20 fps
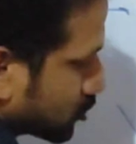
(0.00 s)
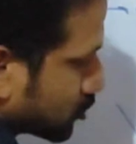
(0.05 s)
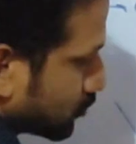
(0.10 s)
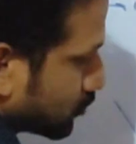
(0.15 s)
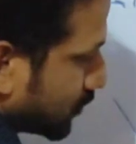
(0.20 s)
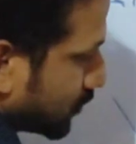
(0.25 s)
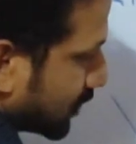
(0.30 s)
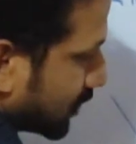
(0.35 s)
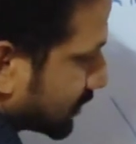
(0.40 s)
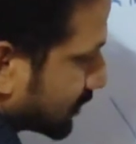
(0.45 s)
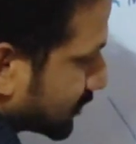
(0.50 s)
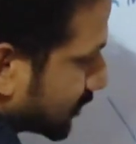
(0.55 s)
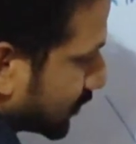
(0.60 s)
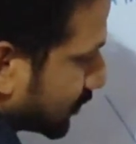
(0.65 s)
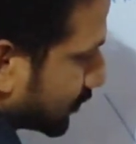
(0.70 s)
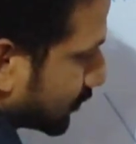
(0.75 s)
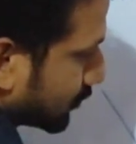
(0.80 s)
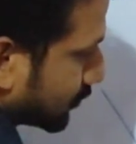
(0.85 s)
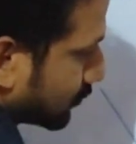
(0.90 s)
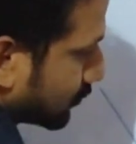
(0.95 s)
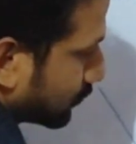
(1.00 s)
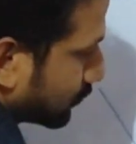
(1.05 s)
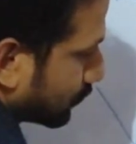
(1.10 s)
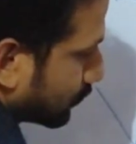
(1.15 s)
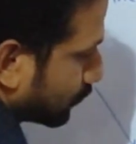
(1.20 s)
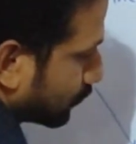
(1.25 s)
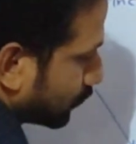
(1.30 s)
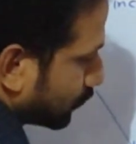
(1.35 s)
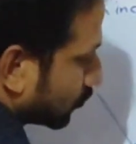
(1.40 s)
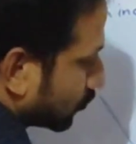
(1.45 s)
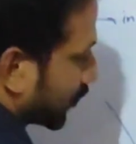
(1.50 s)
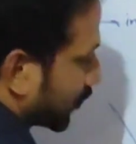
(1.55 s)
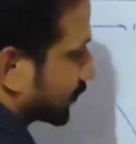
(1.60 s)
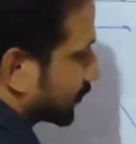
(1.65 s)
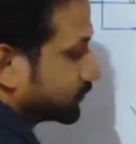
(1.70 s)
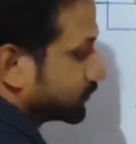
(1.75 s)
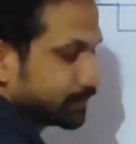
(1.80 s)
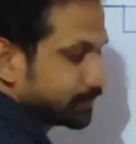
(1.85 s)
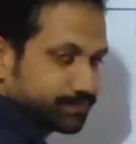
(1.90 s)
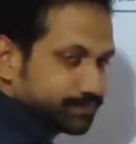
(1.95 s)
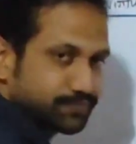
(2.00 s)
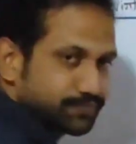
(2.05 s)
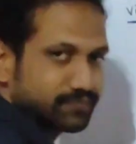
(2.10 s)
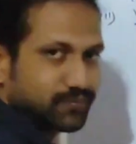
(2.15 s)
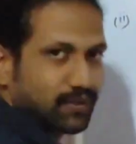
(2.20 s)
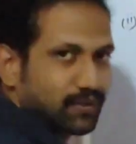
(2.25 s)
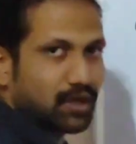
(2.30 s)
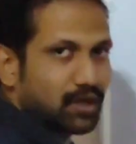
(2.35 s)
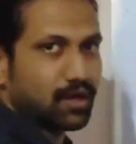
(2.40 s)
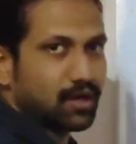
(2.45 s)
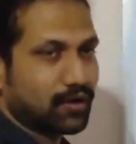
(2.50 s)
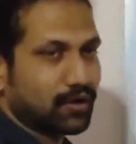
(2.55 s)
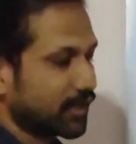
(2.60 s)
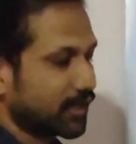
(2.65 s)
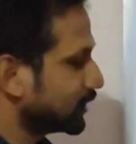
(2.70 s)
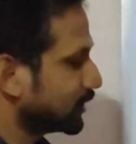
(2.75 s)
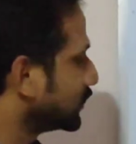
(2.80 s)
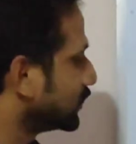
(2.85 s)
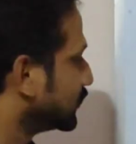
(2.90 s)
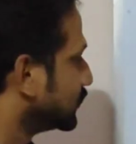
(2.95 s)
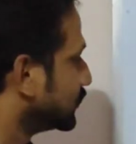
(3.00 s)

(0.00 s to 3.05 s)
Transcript: should be less than mu1. Okay,